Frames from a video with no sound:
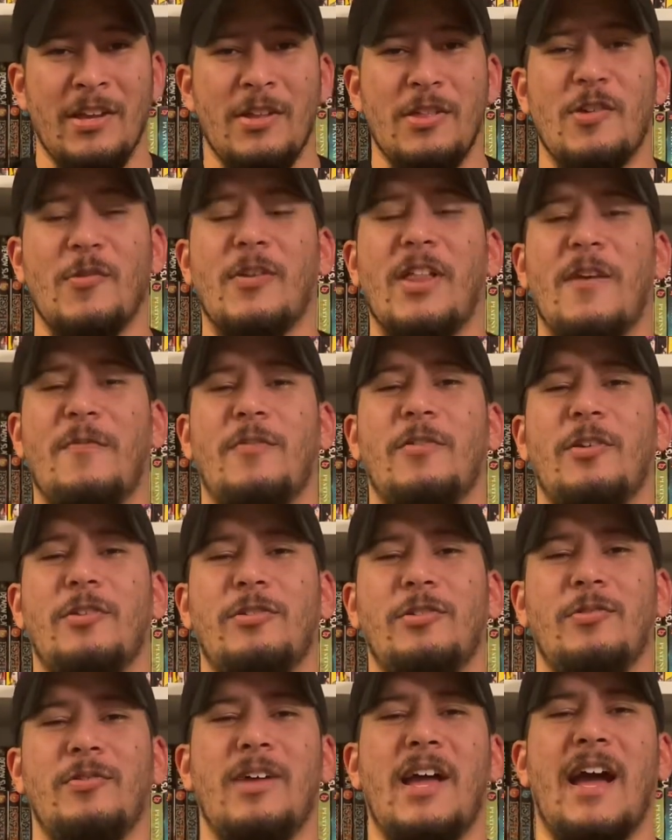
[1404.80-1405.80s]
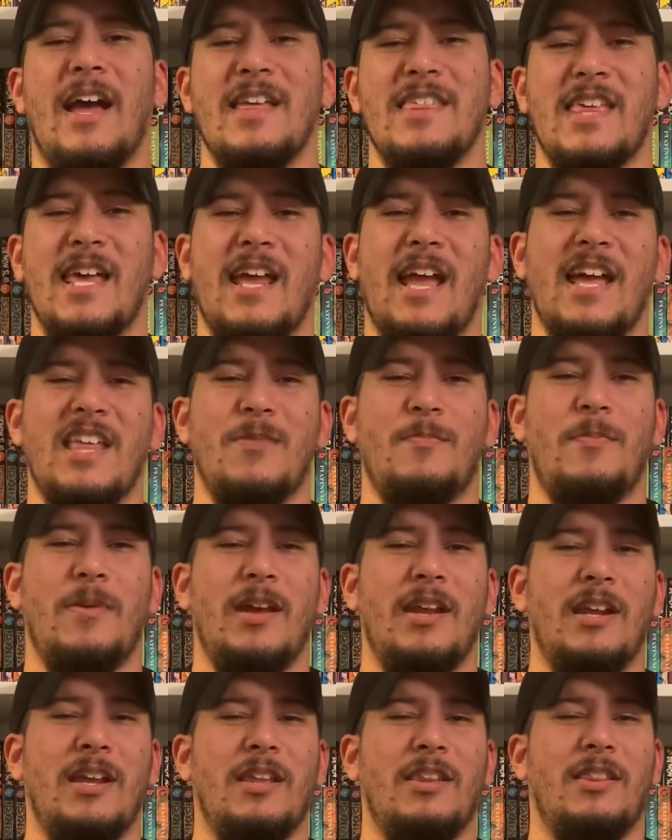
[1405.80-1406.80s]
So without further ado, guys, that has
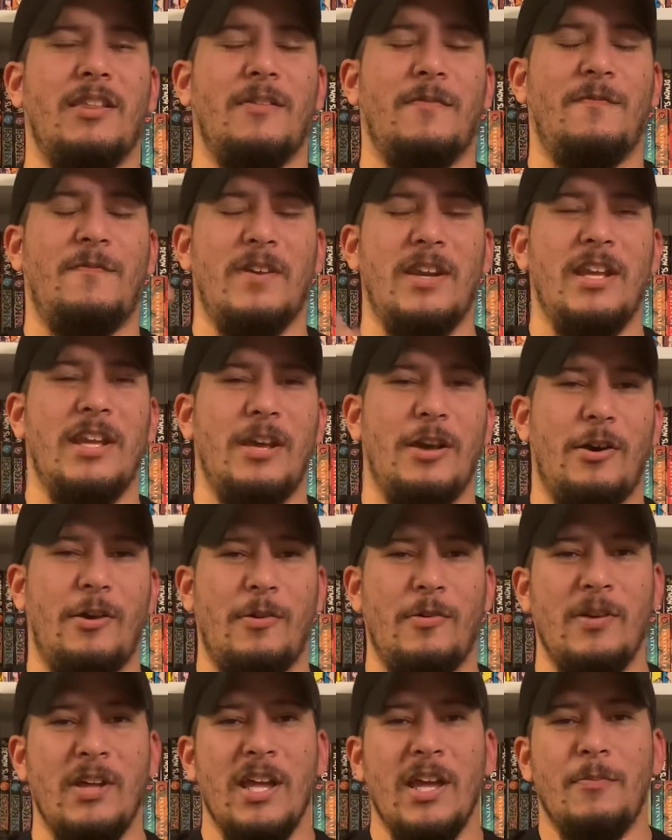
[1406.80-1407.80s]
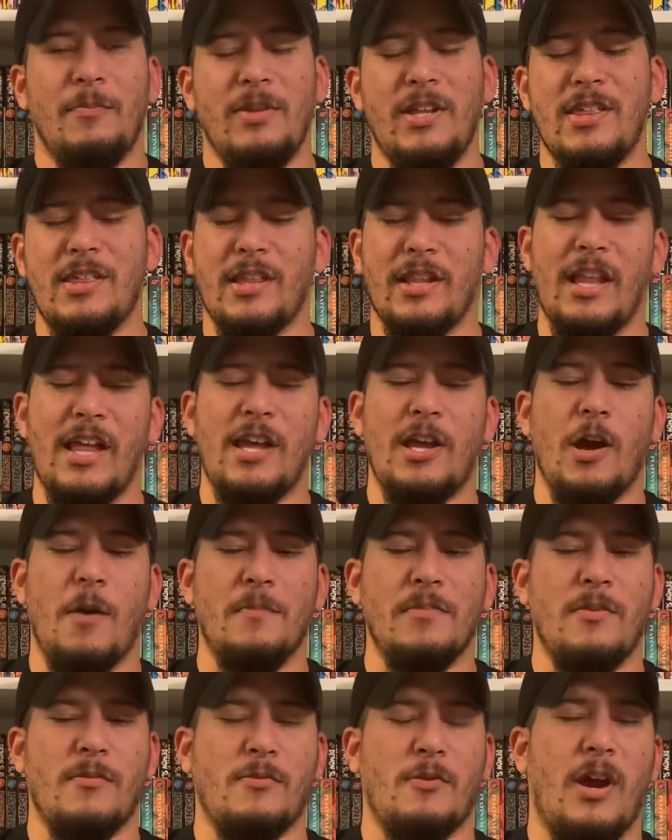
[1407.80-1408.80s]
been the video. Please like,
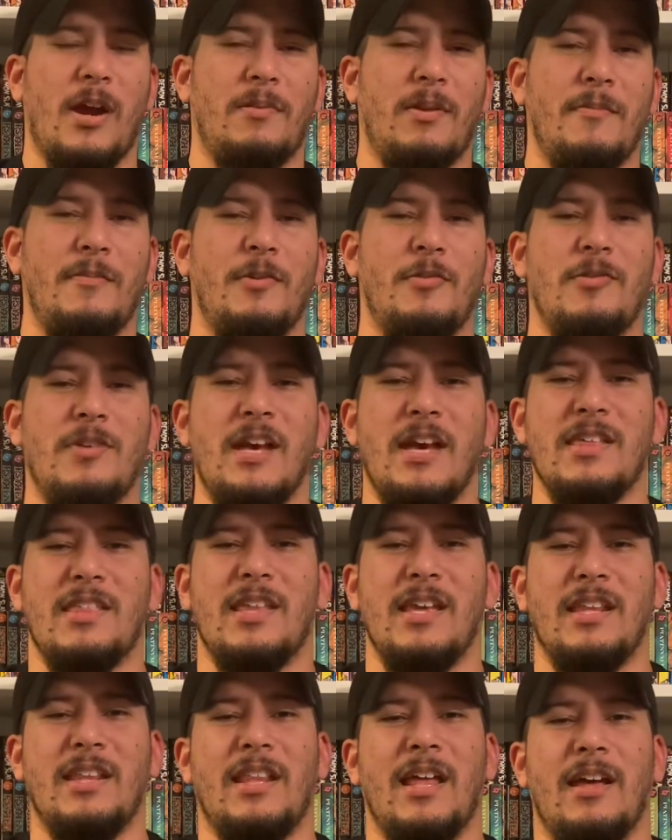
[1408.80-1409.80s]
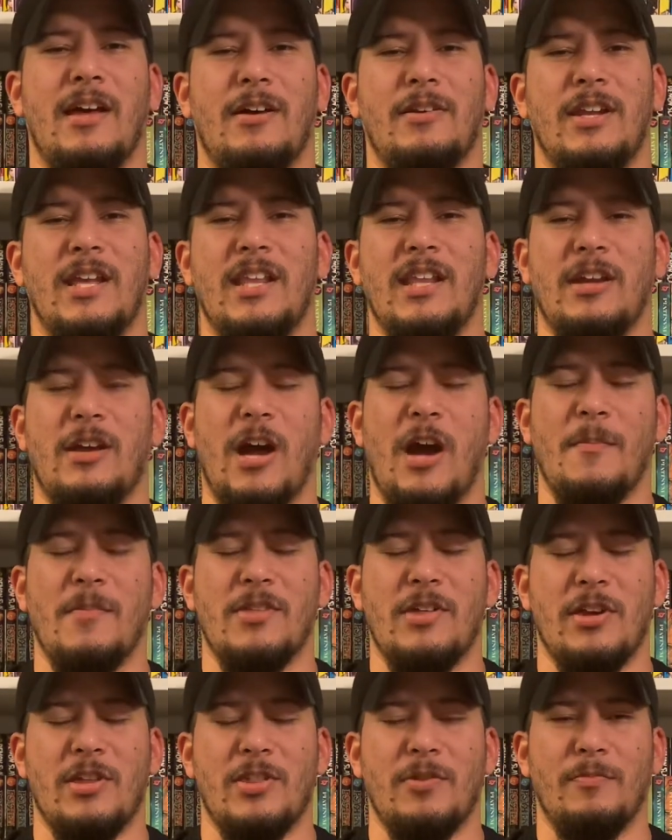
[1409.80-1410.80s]
comment, subscribe. Let me know what you guys think down in the comment
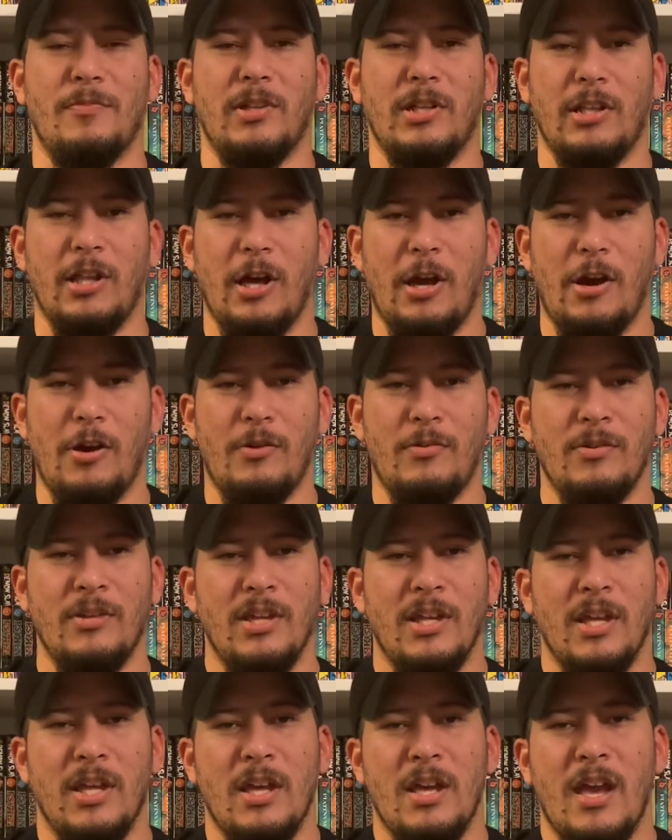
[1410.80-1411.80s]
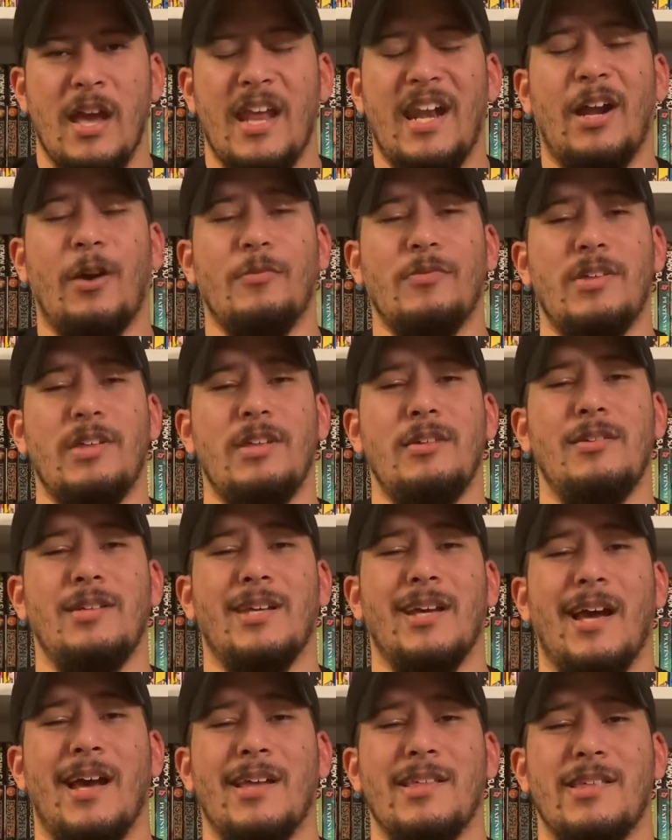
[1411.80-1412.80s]
section below. And I will see you
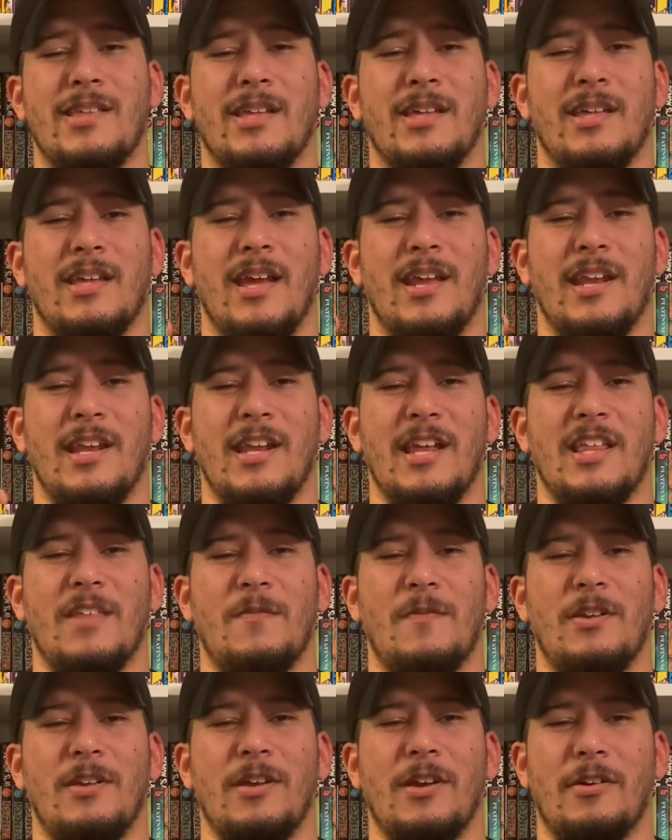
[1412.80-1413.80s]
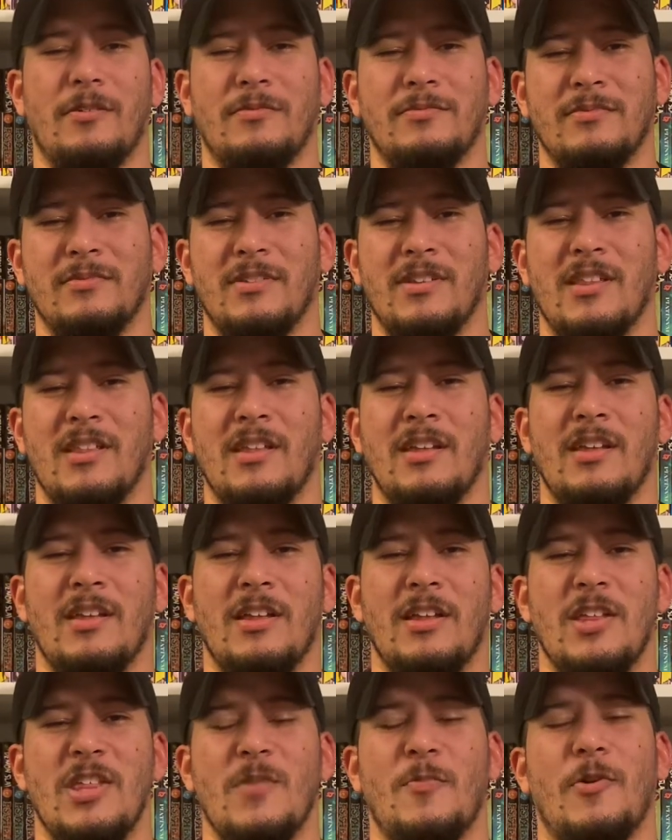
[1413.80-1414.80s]
guys in the next video.
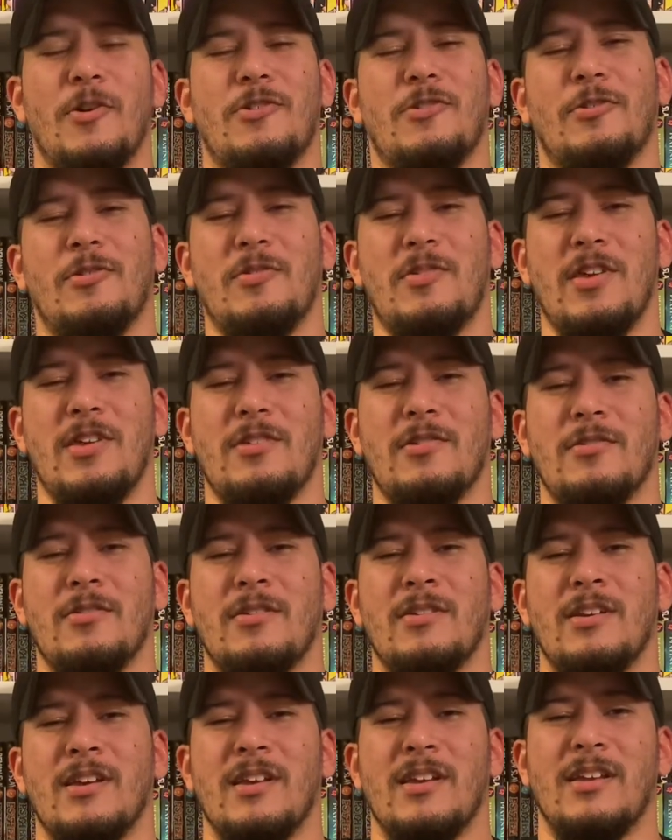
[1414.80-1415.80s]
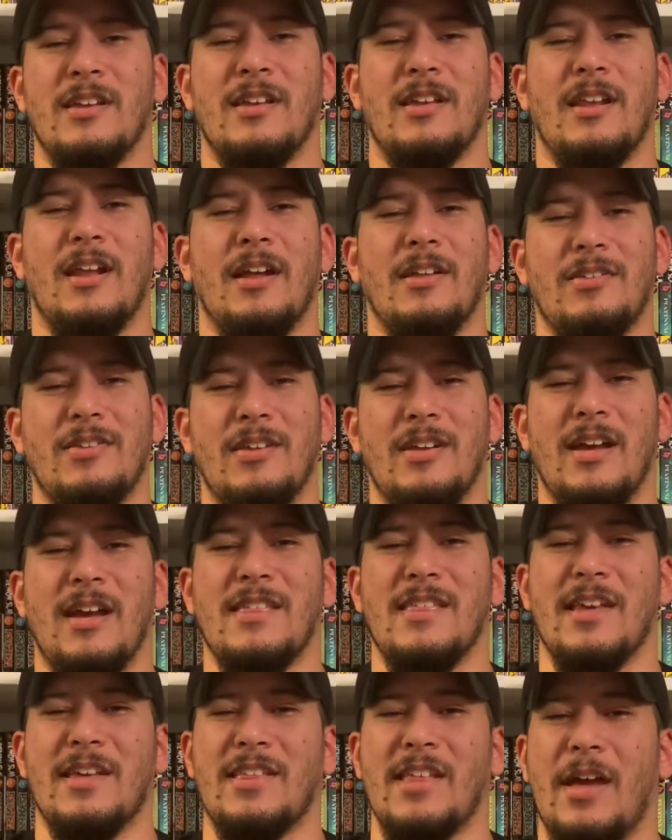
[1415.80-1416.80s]
This is your boy Shonen Caesar. I'll see you
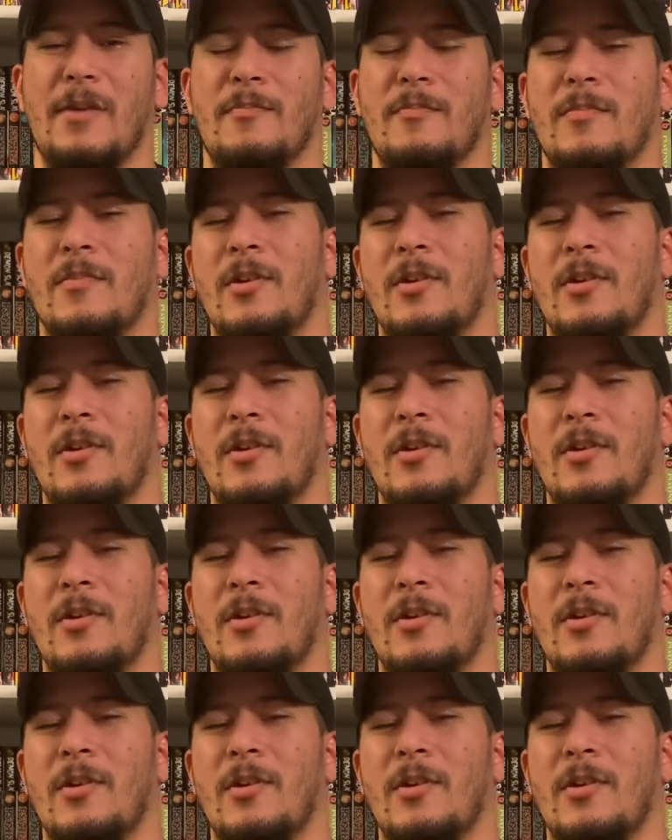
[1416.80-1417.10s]
guys next time.